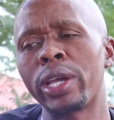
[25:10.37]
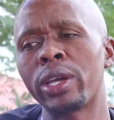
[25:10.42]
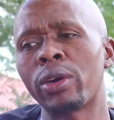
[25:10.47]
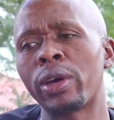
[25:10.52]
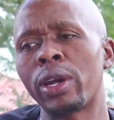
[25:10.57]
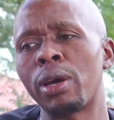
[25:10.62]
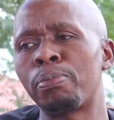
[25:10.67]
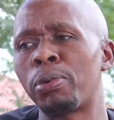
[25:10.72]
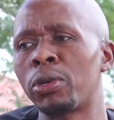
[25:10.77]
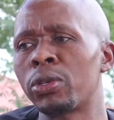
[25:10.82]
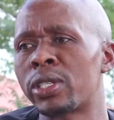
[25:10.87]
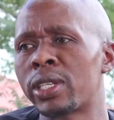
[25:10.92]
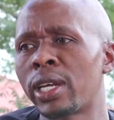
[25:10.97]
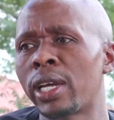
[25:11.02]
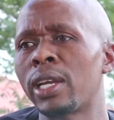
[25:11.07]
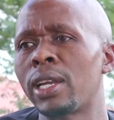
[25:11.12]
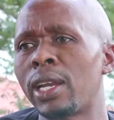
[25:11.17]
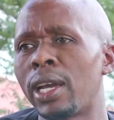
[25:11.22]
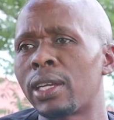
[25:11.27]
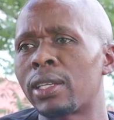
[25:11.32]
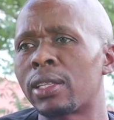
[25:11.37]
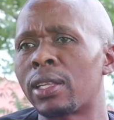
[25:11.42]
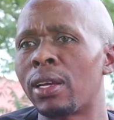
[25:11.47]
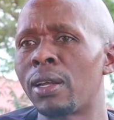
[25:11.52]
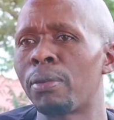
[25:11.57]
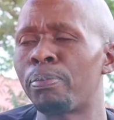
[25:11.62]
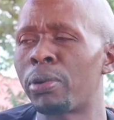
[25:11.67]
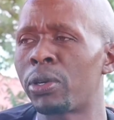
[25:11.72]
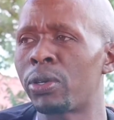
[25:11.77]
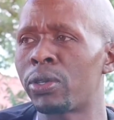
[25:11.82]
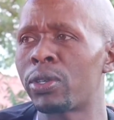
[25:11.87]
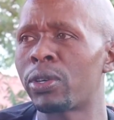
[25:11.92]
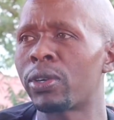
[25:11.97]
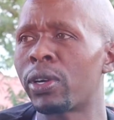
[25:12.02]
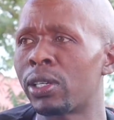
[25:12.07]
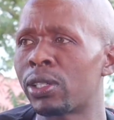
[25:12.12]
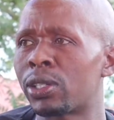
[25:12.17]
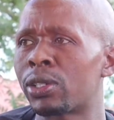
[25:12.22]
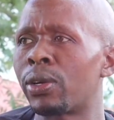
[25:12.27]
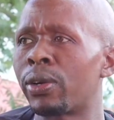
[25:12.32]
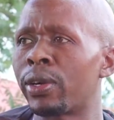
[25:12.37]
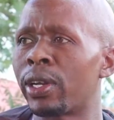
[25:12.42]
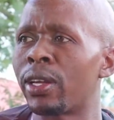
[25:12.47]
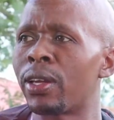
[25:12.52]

you gonna portray like a Pretoria story